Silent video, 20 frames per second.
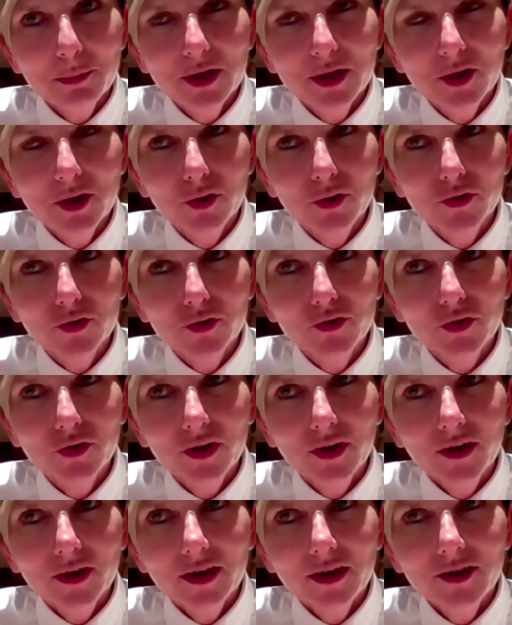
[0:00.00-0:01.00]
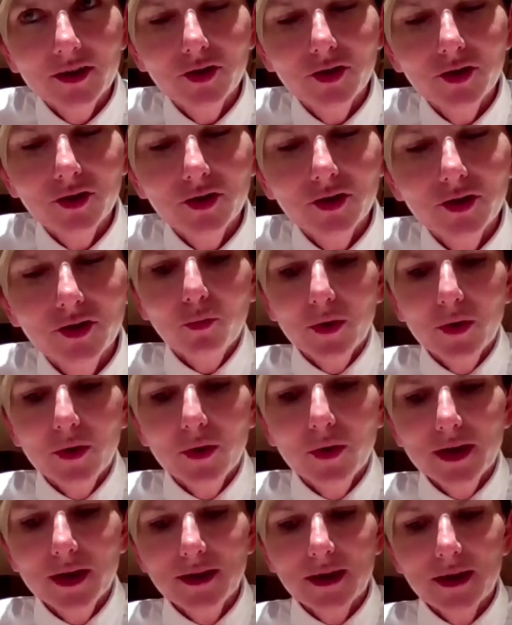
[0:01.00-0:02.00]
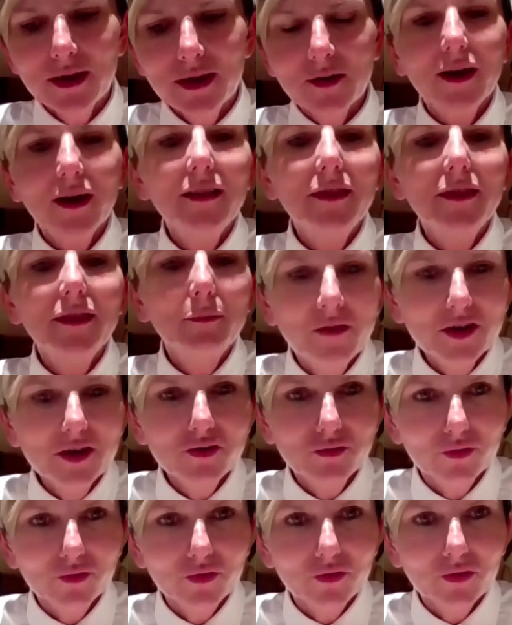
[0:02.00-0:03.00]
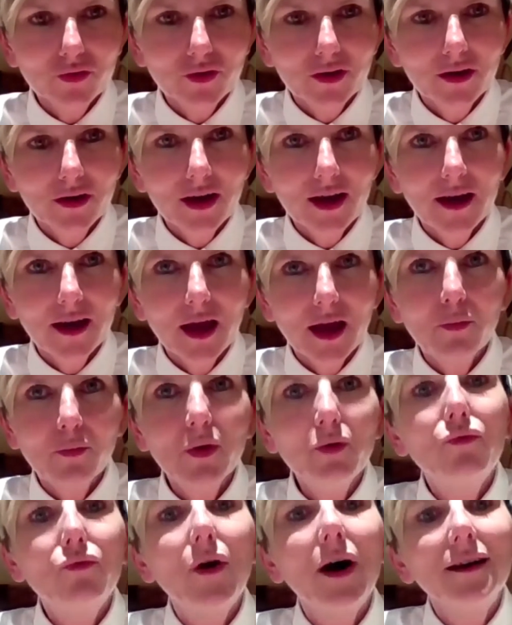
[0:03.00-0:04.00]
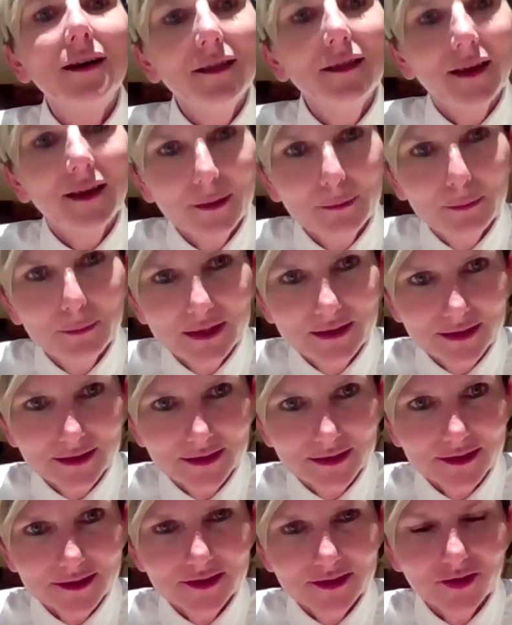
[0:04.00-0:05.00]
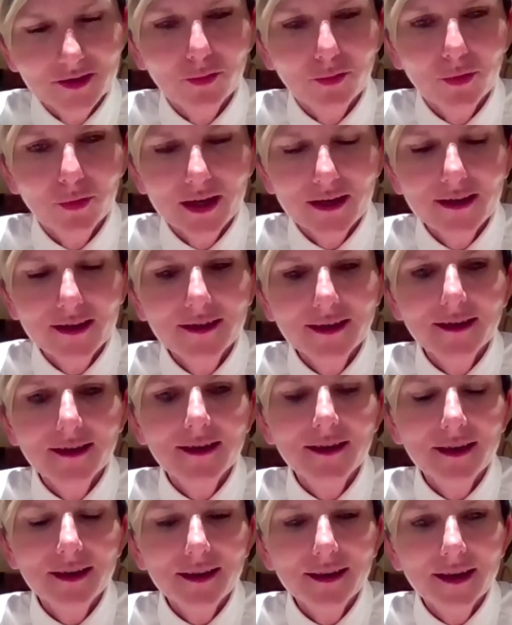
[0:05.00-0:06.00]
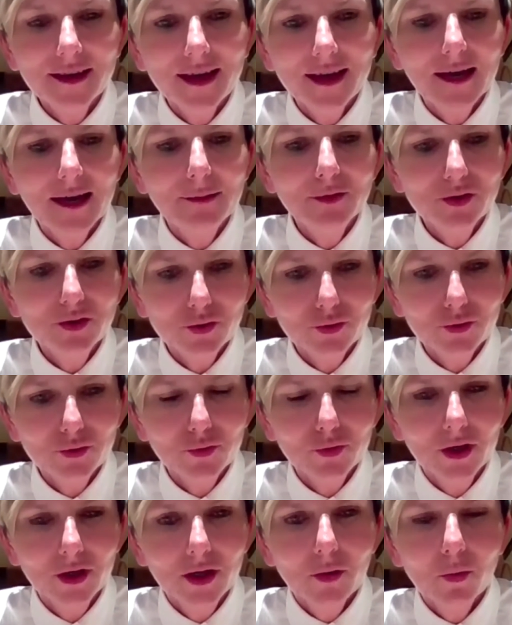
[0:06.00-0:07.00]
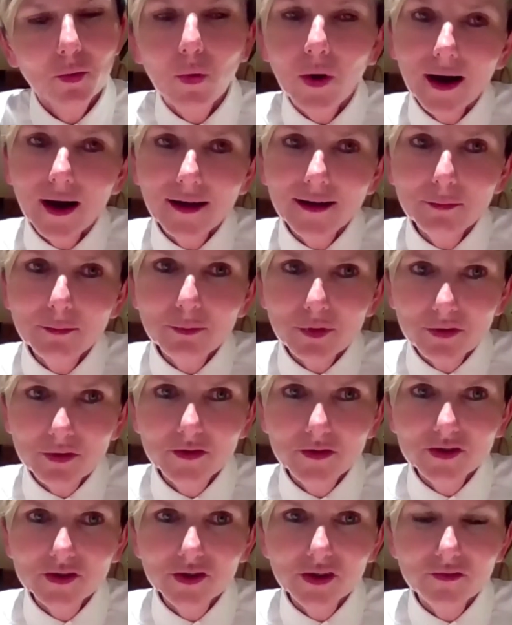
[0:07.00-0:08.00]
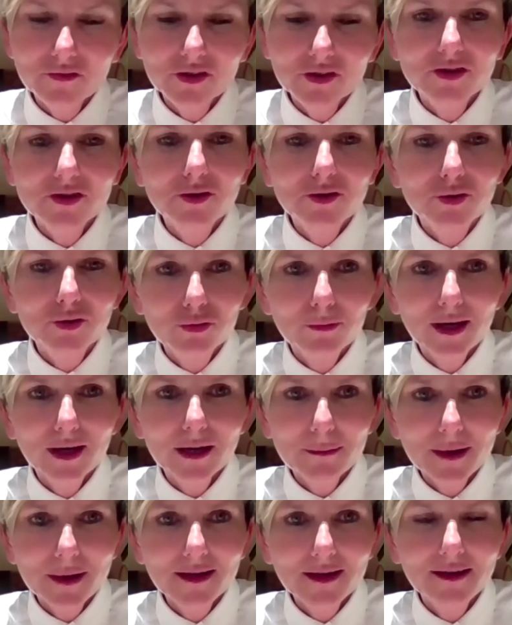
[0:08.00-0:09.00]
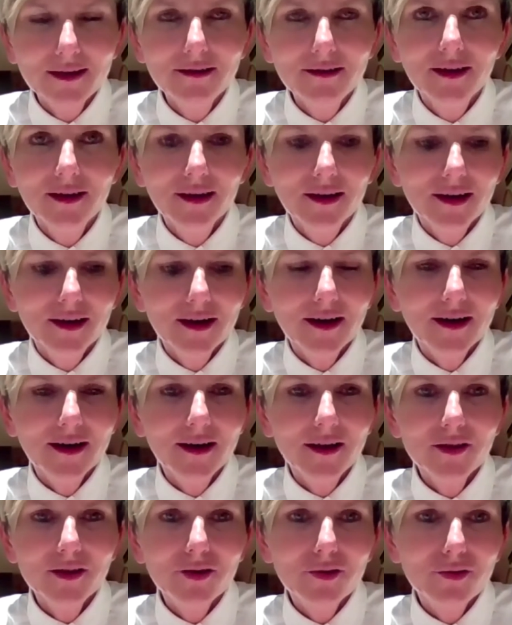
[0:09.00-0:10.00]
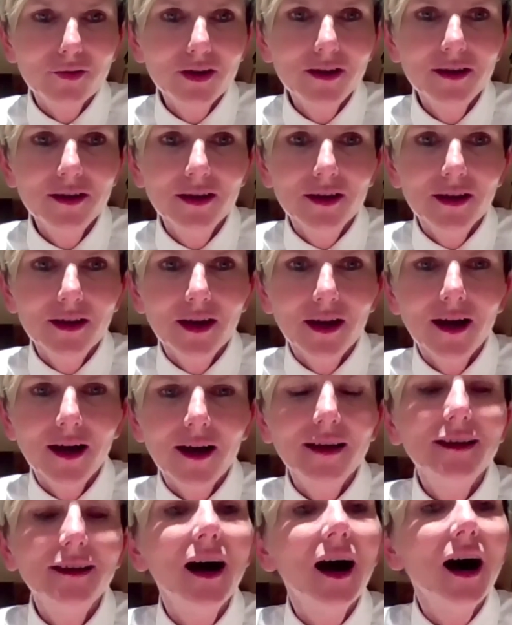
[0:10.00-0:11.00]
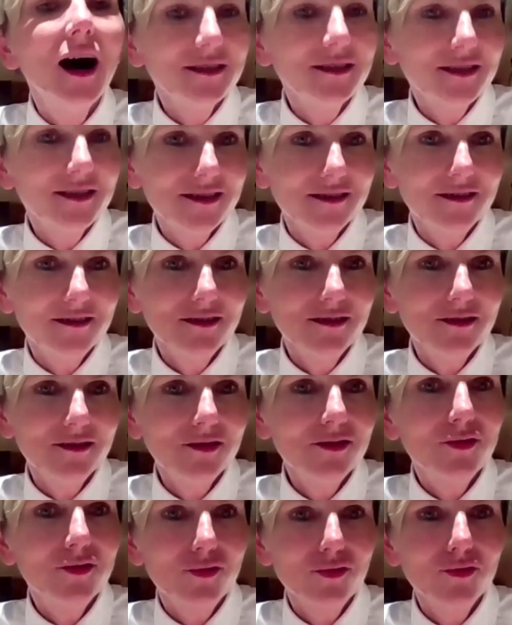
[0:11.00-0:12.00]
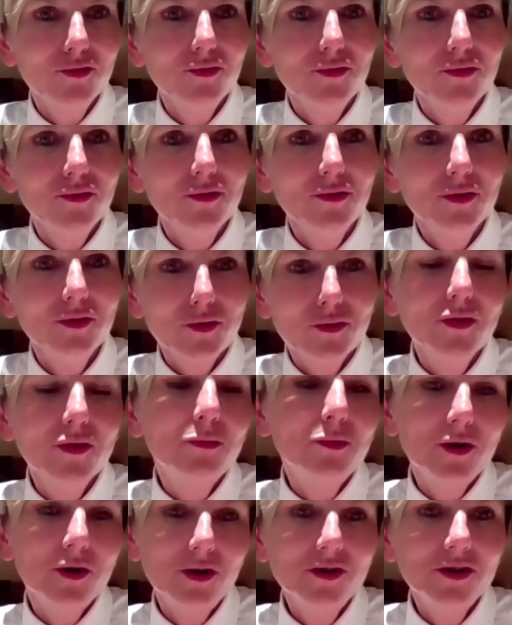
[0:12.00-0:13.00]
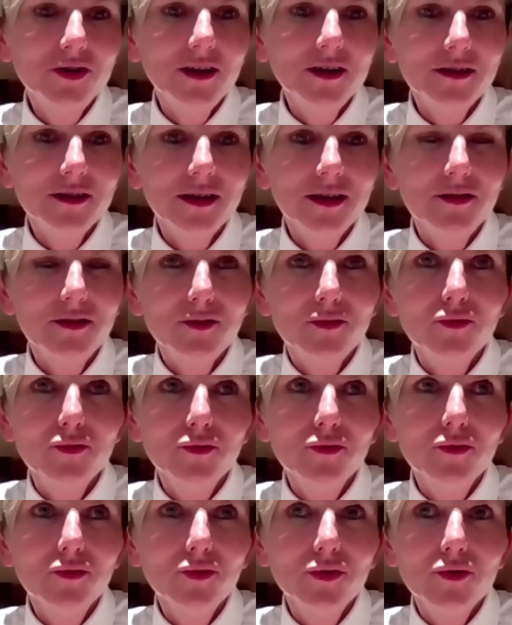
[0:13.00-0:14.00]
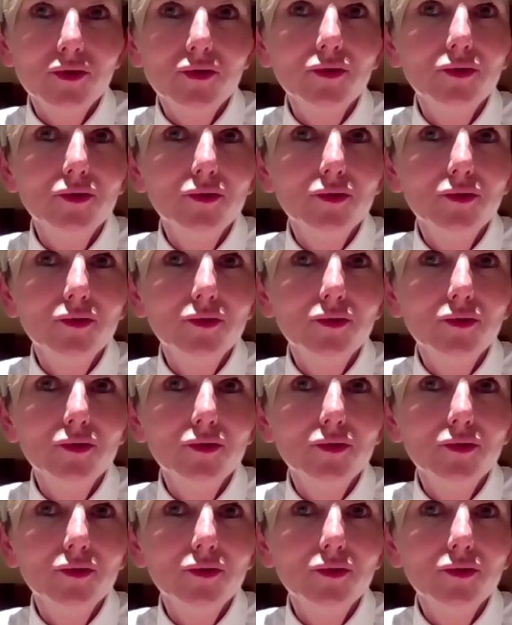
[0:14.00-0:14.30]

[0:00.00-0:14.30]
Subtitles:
because, you know, we are the professionals, and we run it like a business. So we're in the game to, 1, improve the service, 2, make money, 3, enhance it through the projects and through